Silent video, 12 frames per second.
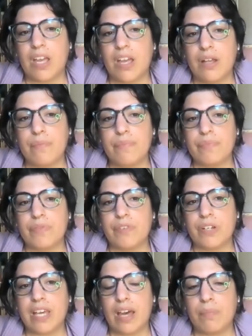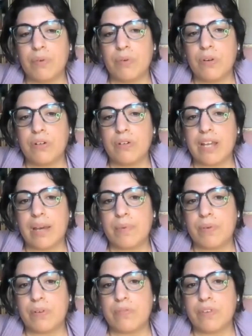For Capricorn or
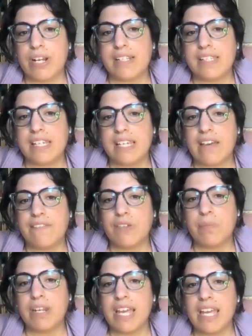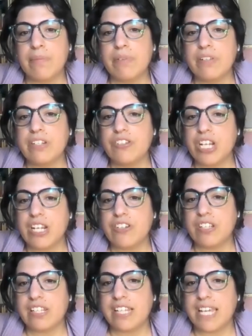Capricorn rising, have you been able to change
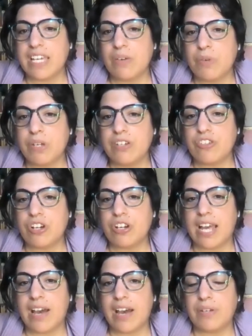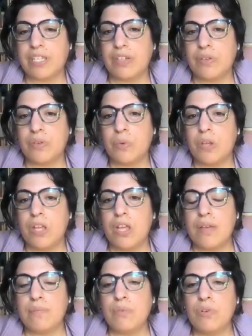the language on how you
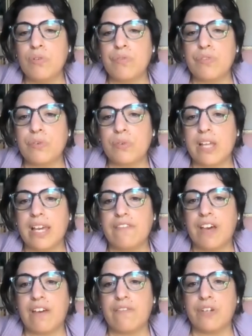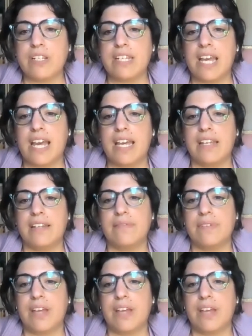move through life every day?